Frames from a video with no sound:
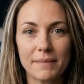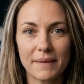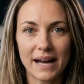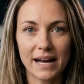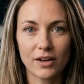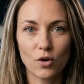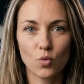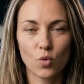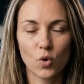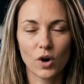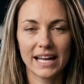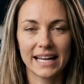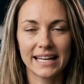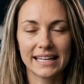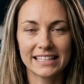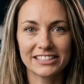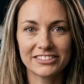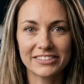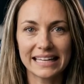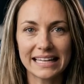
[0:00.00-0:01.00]
And where
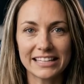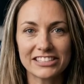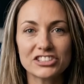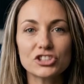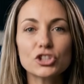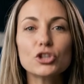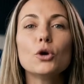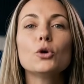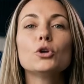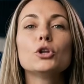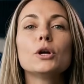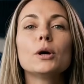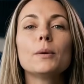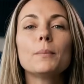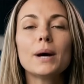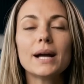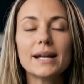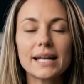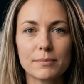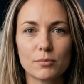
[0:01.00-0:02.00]
is the institutional
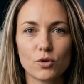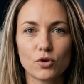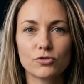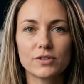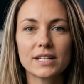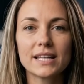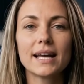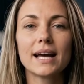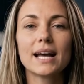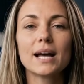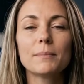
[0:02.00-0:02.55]
money moving